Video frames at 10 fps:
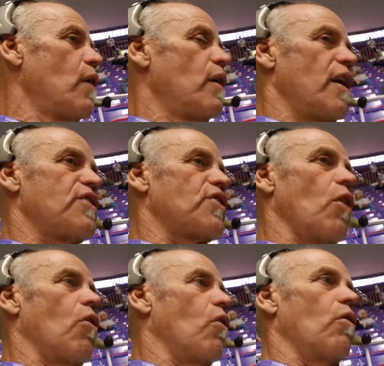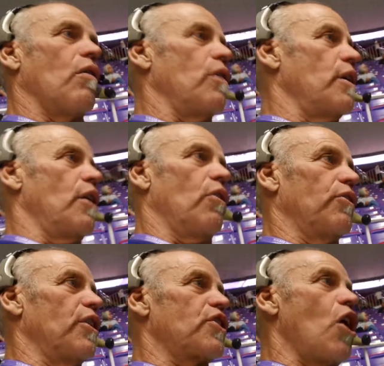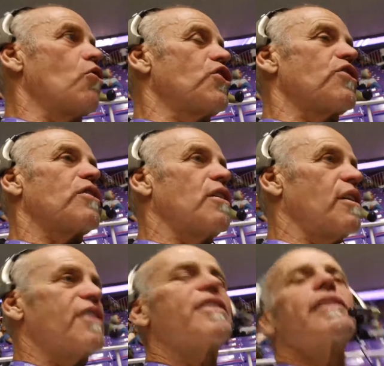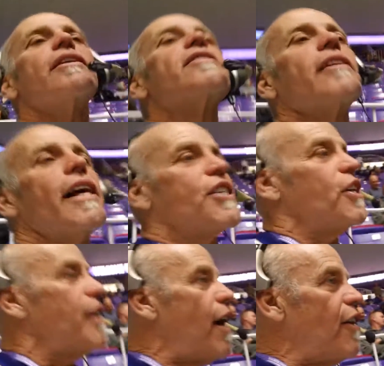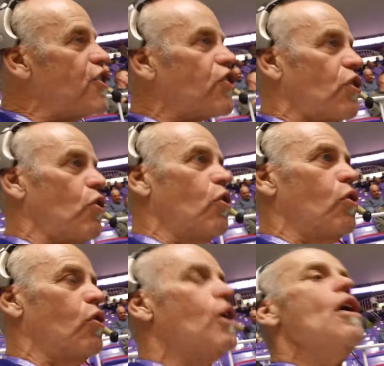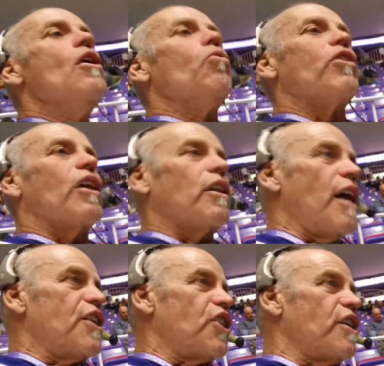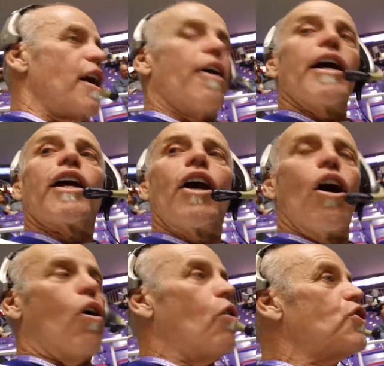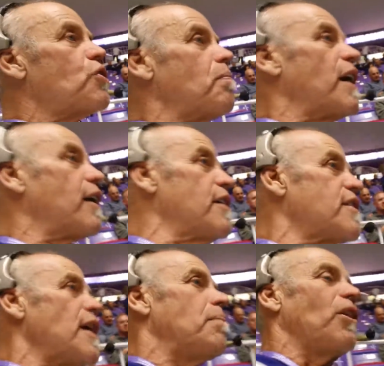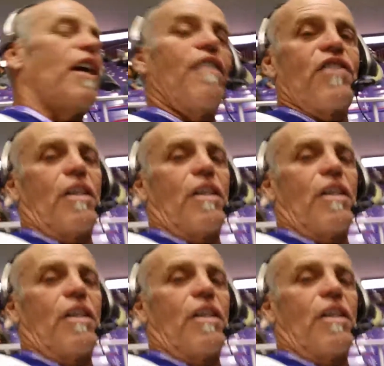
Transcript: And so, you know, there's coaches. This, this is a legendary school with a legendary coach because he believes in